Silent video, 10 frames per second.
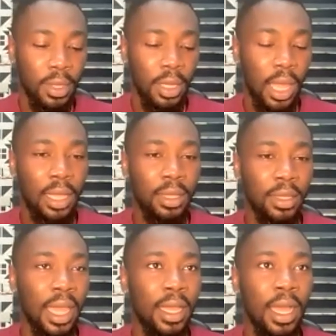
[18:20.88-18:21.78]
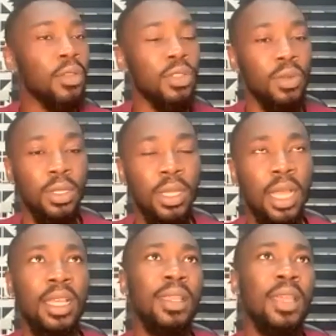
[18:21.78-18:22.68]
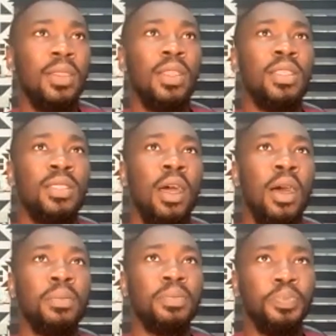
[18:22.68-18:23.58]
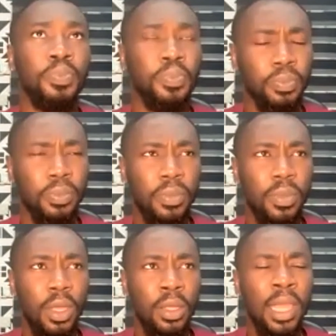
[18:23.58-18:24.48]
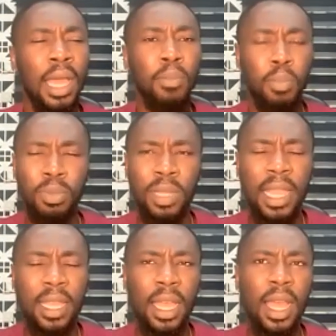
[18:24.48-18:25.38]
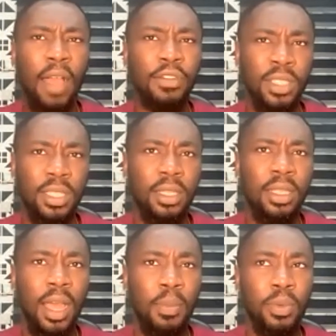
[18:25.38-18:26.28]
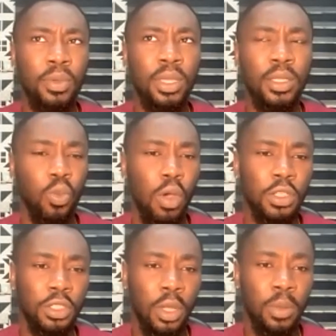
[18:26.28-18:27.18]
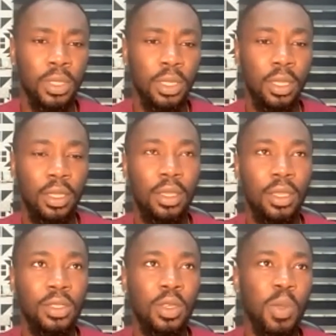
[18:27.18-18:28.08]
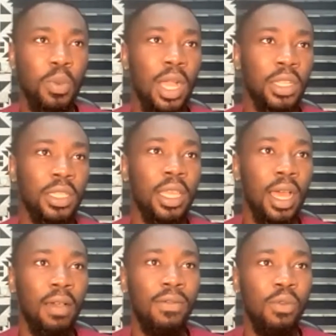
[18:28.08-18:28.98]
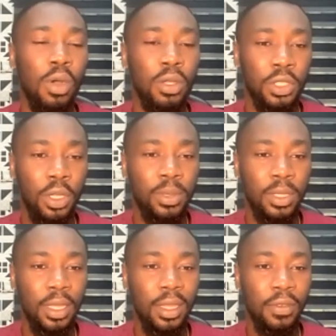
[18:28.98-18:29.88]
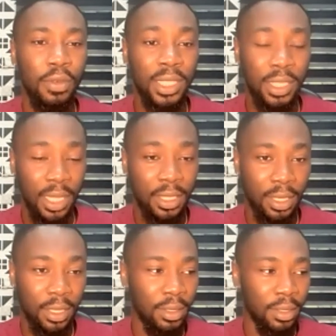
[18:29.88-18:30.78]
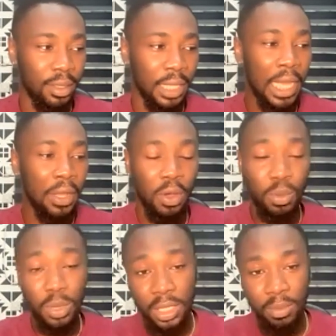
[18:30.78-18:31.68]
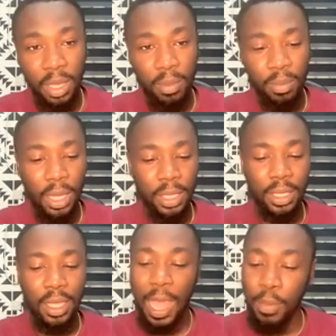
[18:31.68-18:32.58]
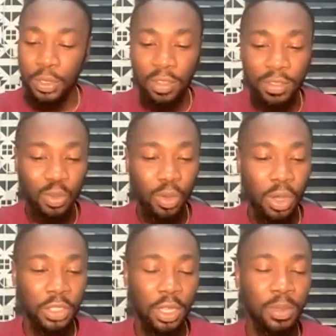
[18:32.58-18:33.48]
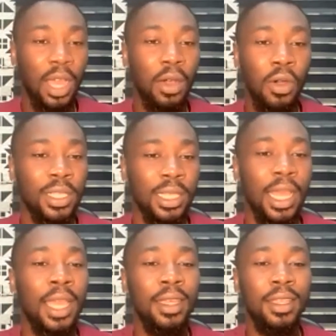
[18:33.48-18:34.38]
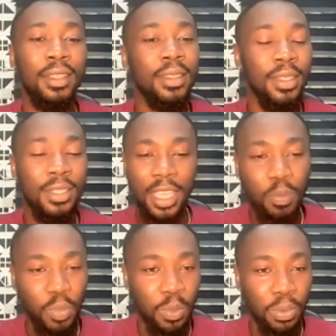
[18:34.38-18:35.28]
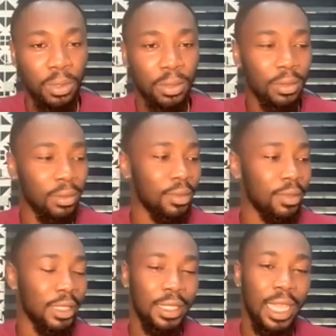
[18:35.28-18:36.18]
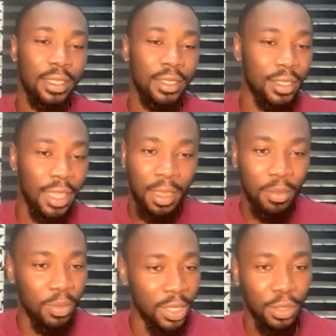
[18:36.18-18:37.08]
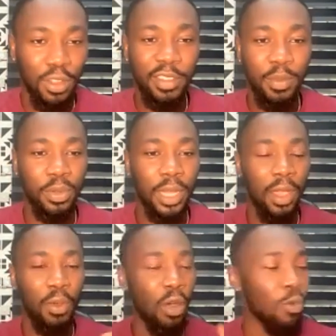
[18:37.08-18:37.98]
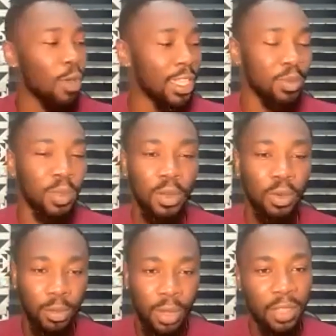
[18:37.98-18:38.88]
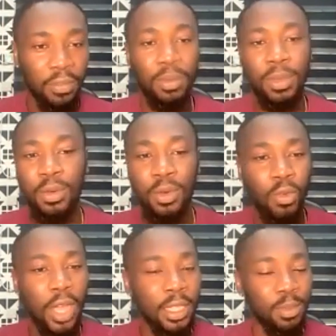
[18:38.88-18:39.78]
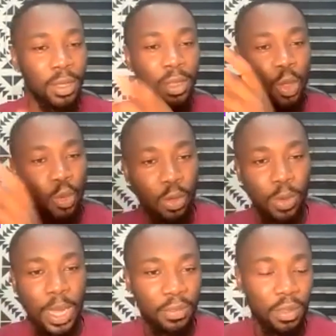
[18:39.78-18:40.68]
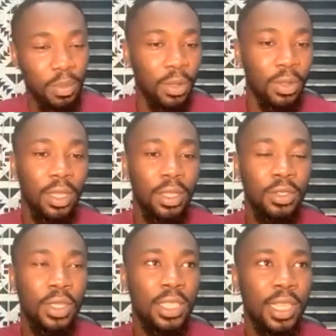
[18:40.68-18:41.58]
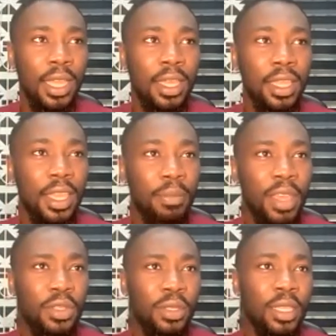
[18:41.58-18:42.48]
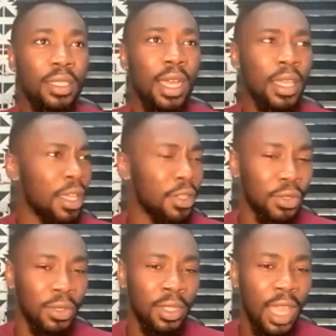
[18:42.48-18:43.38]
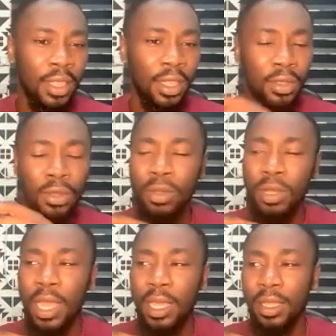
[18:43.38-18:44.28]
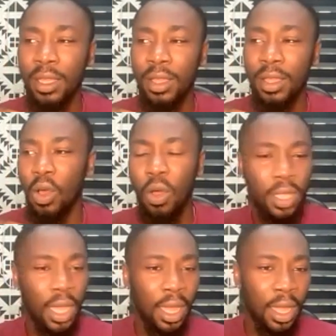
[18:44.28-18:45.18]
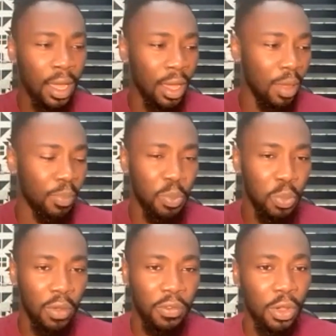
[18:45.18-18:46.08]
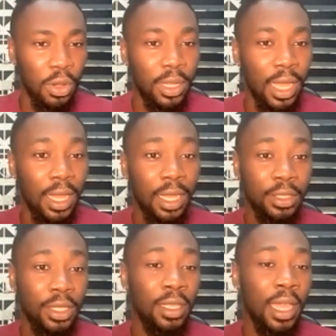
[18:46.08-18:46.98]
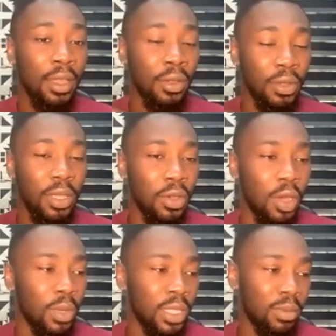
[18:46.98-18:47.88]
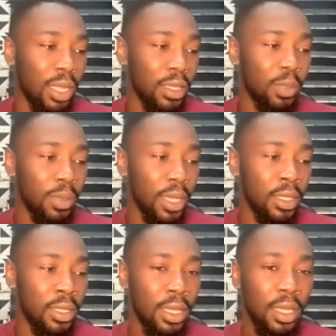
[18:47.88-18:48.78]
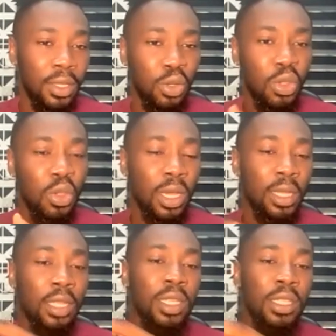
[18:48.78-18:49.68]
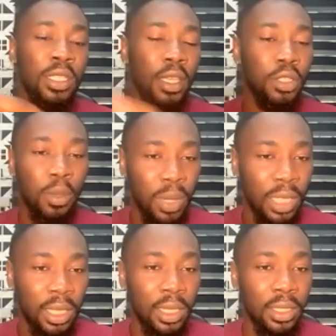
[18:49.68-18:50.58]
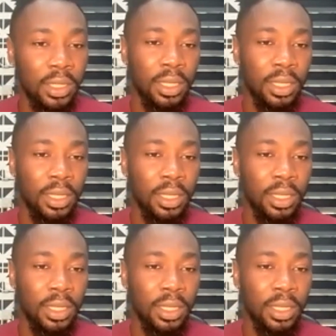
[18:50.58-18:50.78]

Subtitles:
And like, how do we do that? And that thing is that like I've seen happen is workshops. So people actually have workshops for certain like community members. And most of these workshops, they are always like the same people, like the same set of people, like one white male, one white female, one white male, one white female. So it's like it makes you think that, hey, so I don't know like other people of color that are actually like good in community management. So you can actually change your panelists.